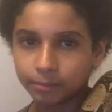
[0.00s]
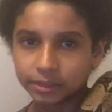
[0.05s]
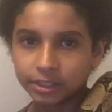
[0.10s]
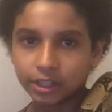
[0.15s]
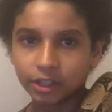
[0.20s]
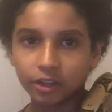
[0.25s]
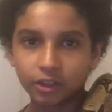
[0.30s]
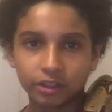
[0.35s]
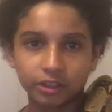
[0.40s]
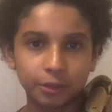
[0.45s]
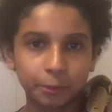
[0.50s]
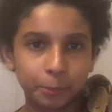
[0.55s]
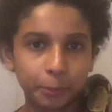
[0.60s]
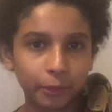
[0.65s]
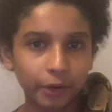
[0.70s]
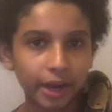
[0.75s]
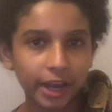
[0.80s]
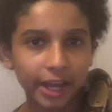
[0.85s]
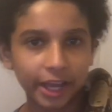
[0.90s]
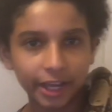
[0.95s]
kill their
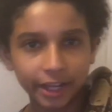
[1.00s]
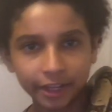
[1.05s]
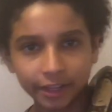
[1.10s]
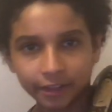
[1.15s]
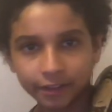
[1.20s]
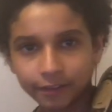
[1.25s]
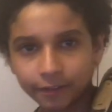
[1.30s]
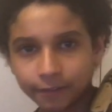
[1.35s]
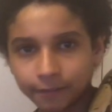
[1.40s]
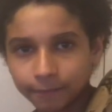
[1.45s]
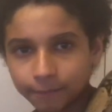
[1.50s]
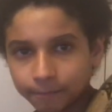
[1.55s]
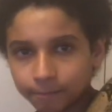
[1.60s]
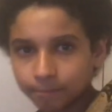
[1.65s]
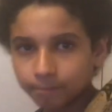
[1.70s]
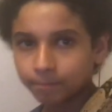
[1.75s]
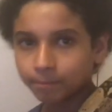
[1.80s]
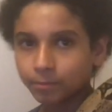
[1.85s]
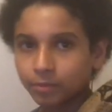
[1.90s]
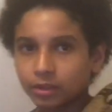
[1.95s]
prey
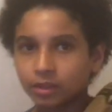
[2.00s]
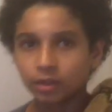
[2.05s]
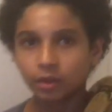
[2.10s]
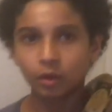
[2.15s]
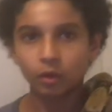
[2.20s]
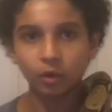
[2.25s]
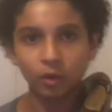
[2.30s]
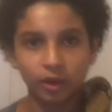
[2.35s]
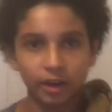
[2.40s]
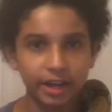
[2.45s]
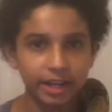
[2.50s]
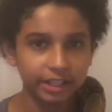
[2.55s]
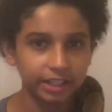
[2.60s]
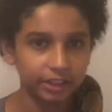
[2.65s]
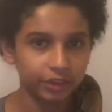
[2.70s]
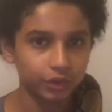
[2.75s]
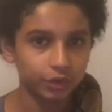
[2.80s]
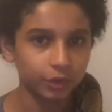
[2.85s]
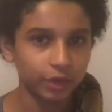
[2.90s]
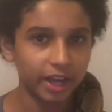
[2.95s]
or
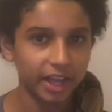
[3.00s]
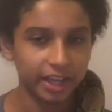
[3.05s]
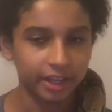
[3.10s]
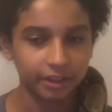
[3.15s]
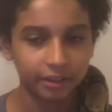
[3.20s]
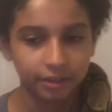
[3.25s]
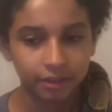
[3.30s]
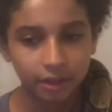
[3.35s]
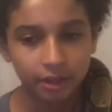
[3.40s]
any threat.